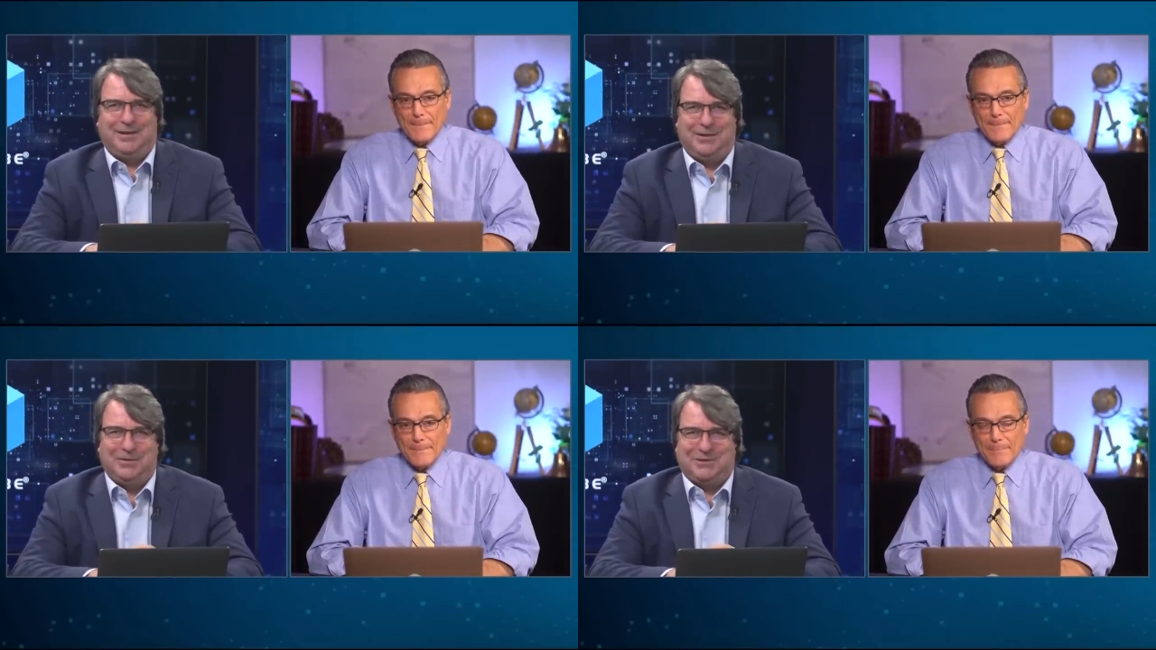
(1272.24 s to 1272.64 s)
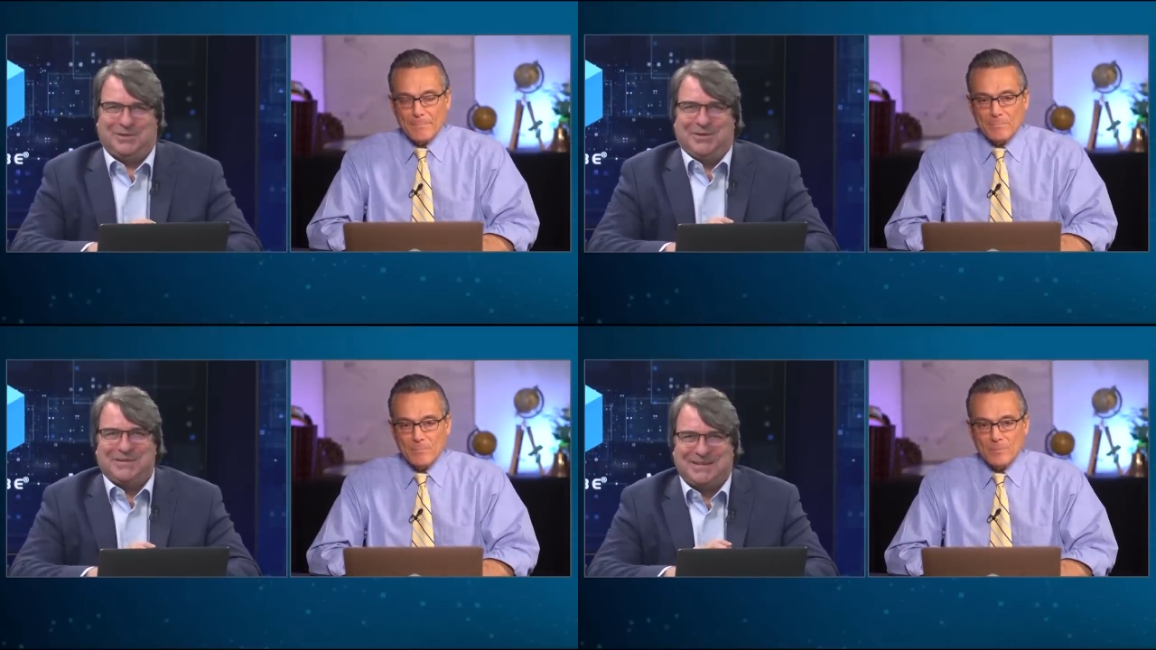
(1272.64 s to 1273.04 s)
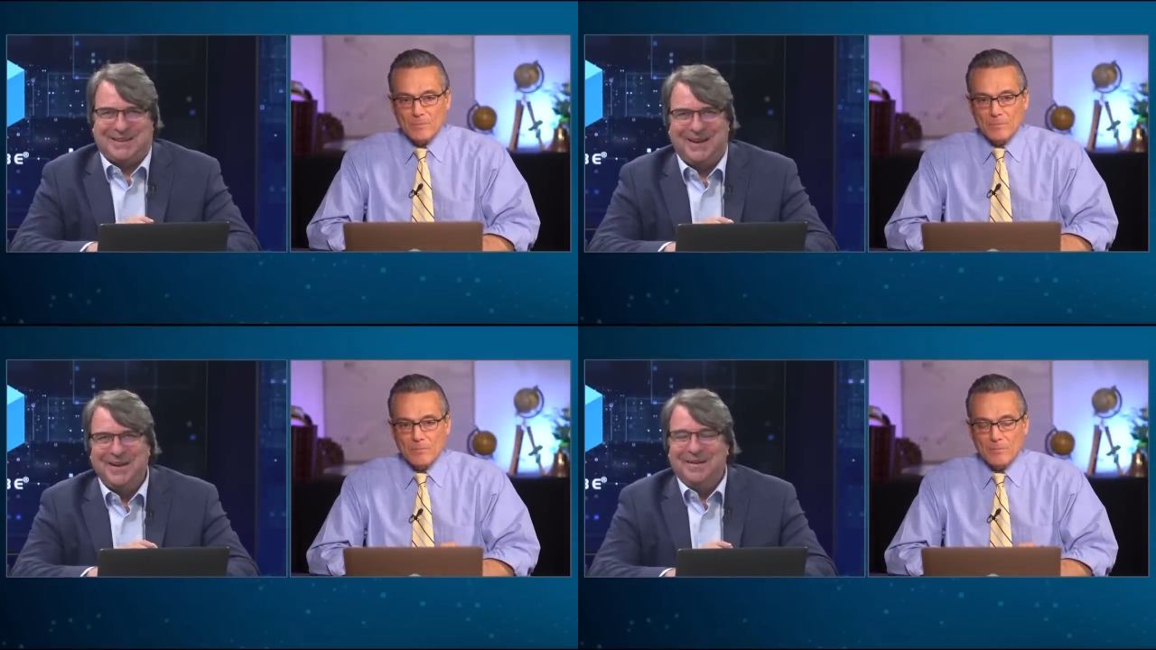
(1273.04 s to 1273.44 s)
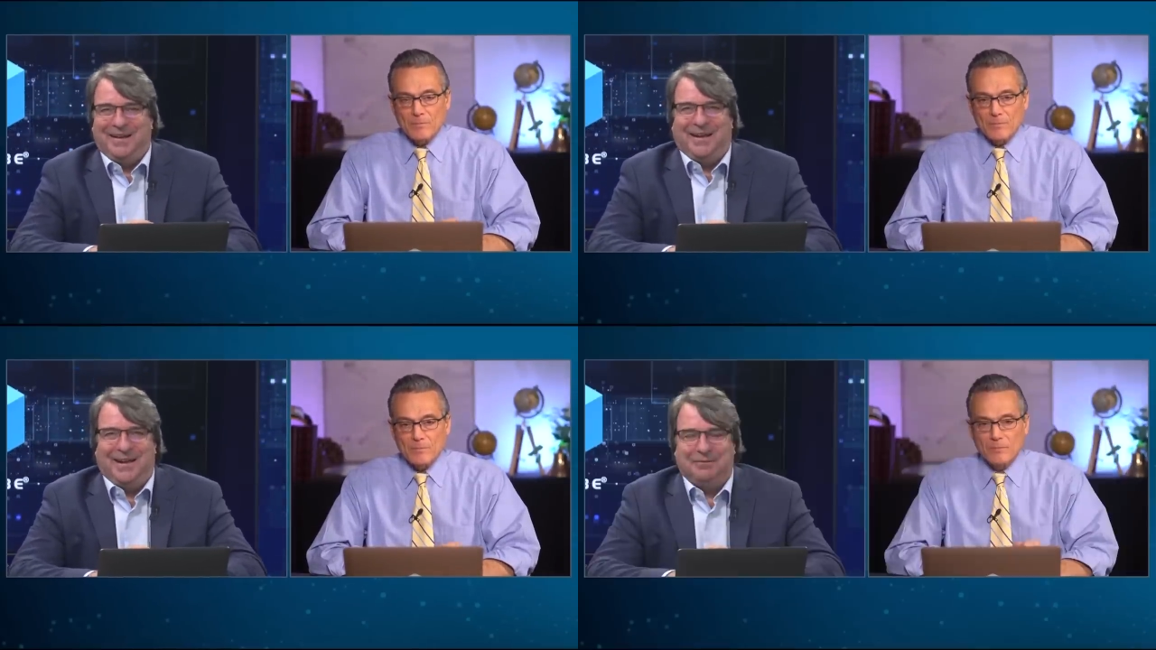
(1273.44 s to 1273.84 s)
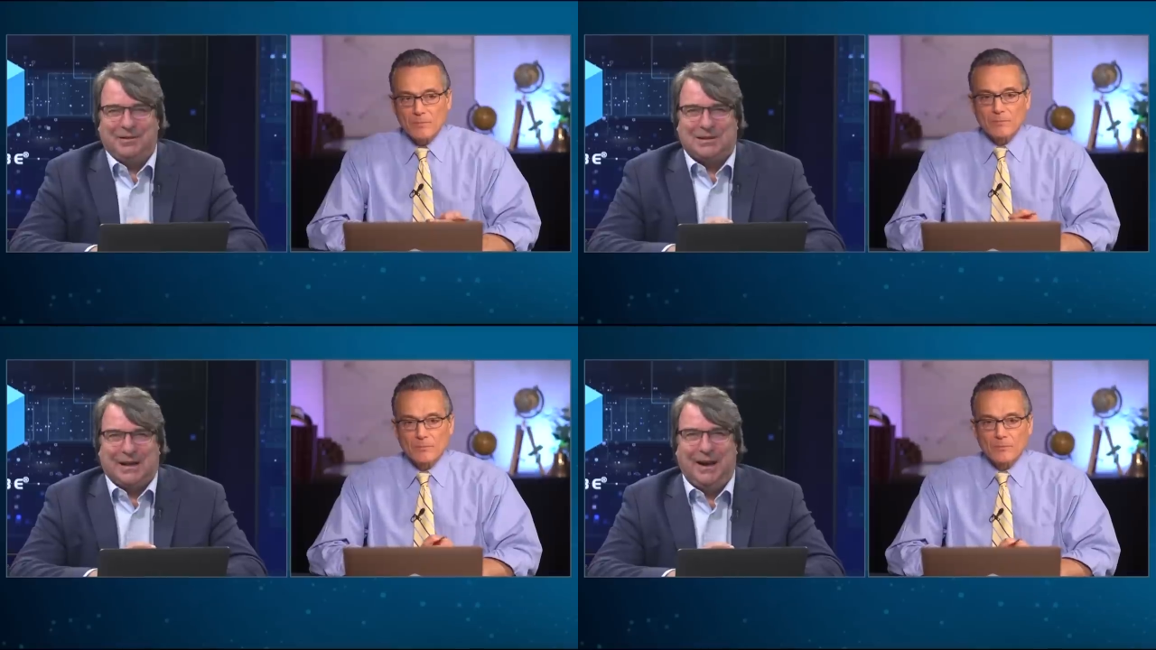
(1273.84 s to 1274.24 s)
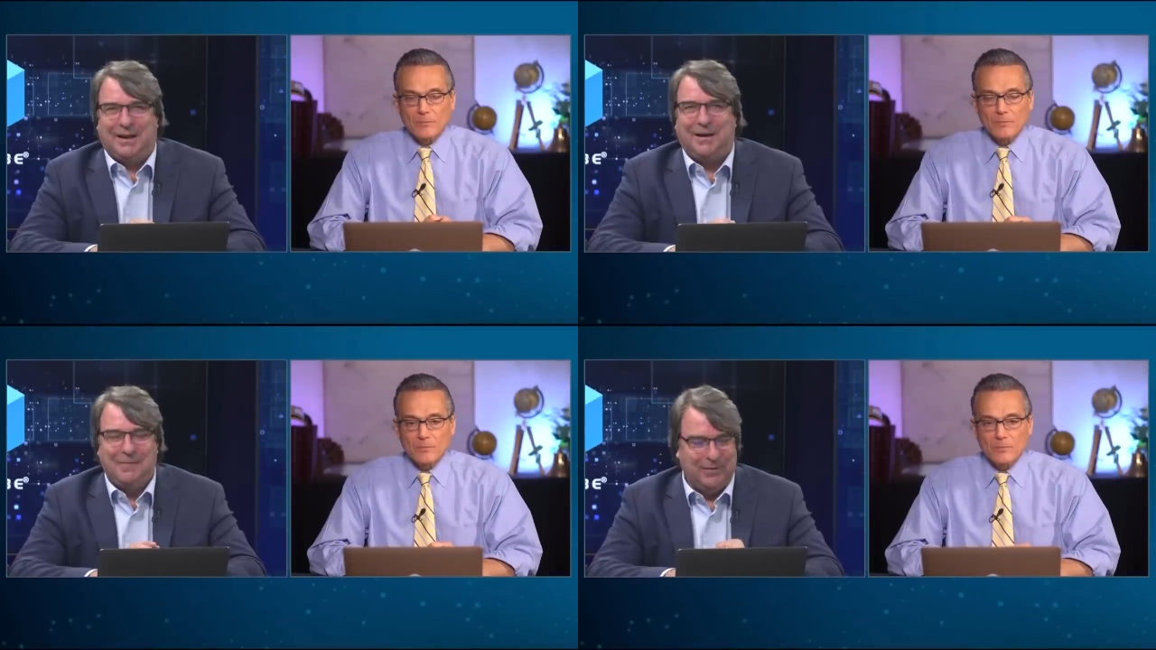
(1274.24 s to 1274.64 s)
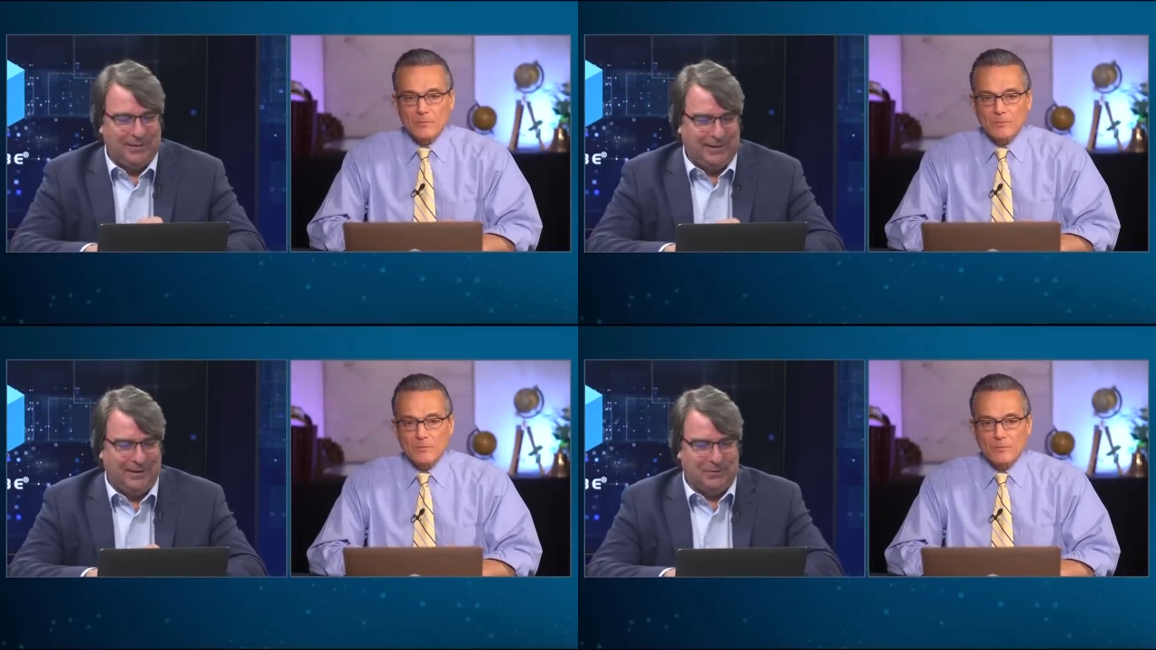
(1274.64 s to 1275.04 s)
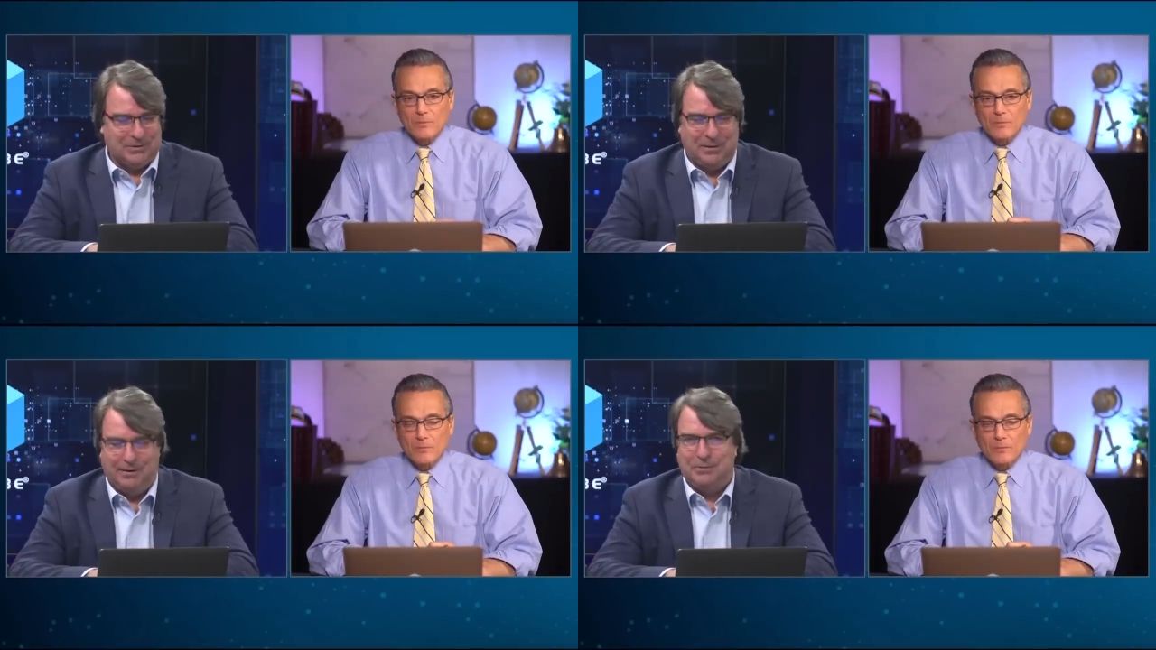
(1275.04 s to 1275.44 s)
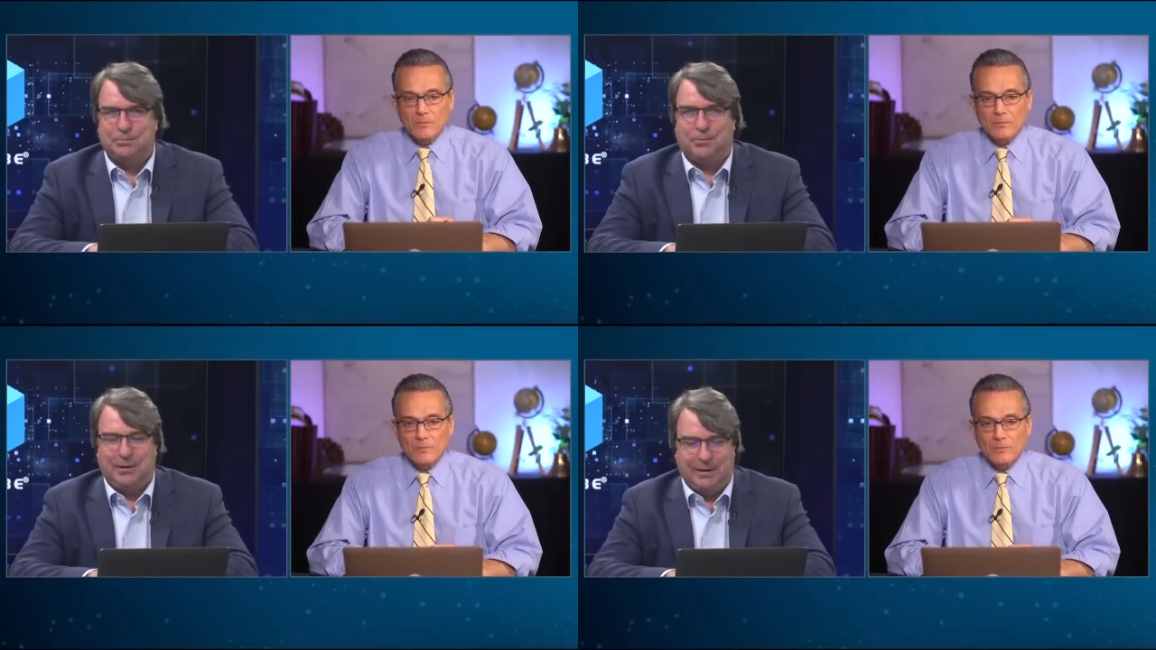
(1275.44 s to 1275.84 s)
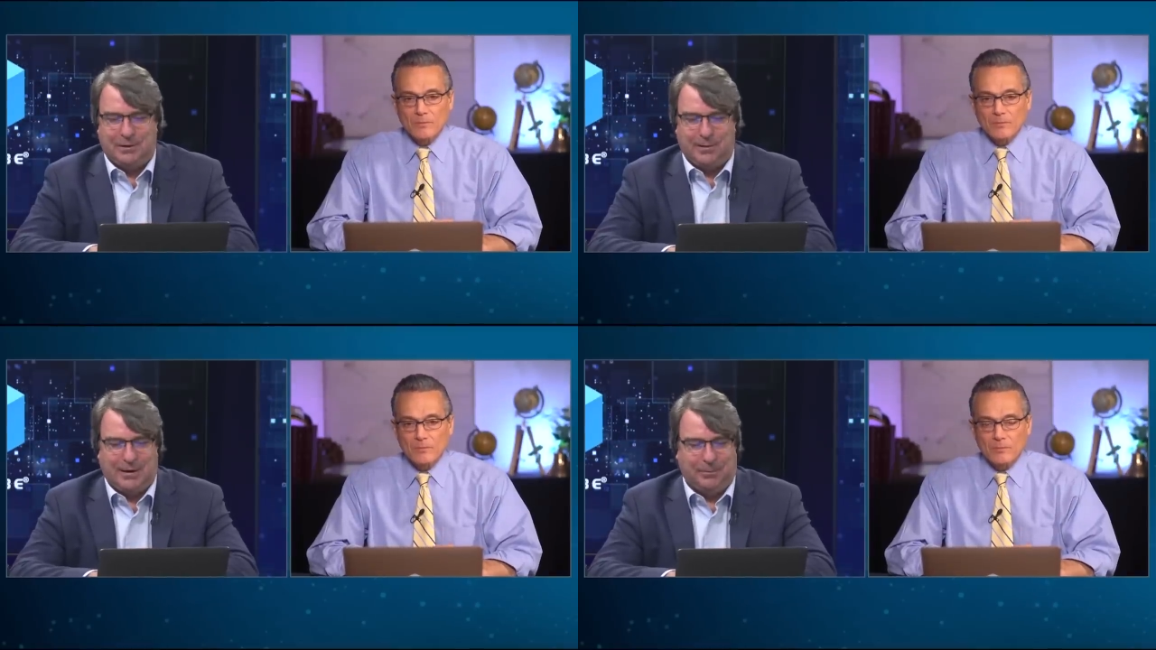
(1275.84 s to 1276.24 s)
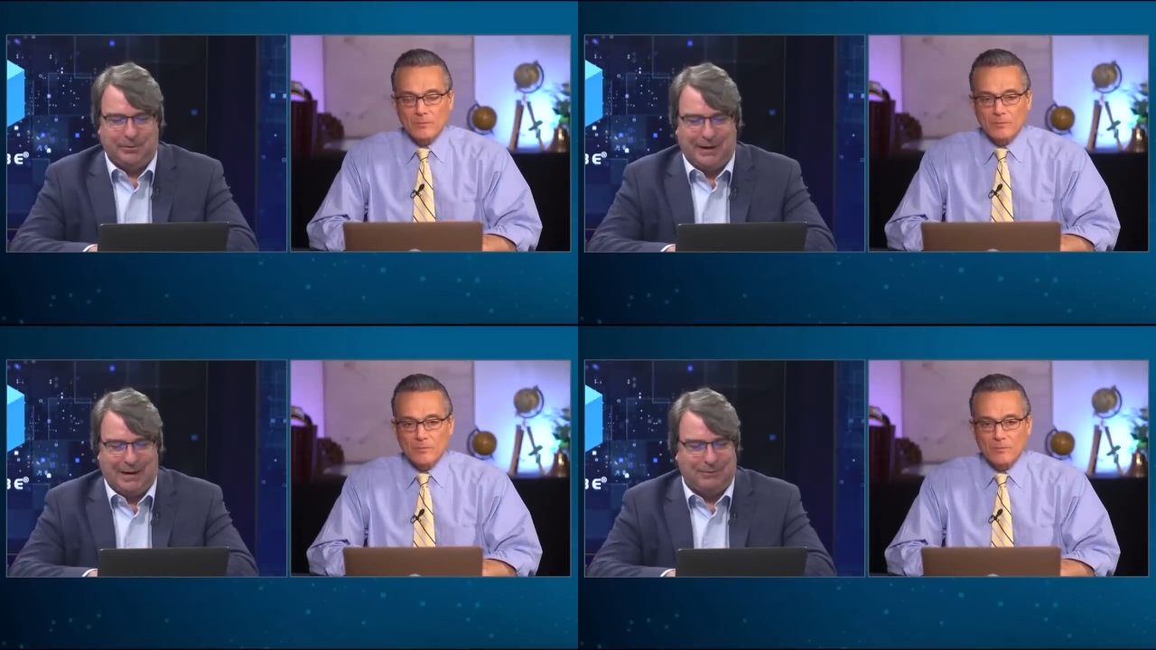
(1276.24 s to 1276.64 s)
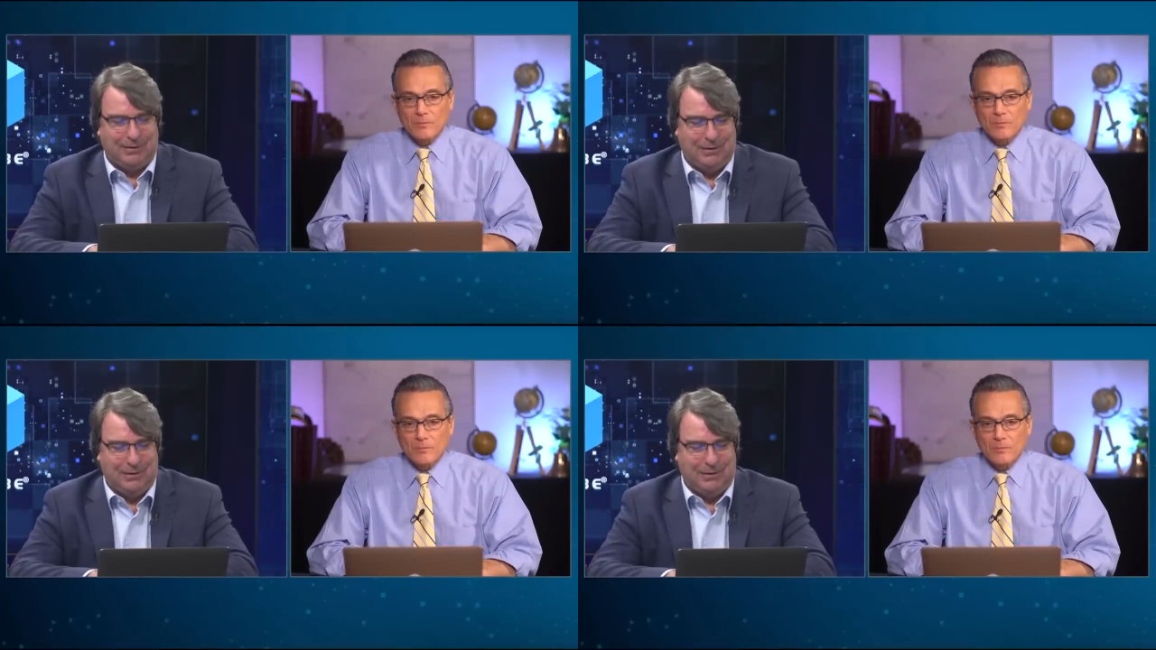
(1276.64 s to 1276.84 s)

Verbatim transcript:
Speaker 1: the users. And it was like, it was, it was pretty incredible, Dave.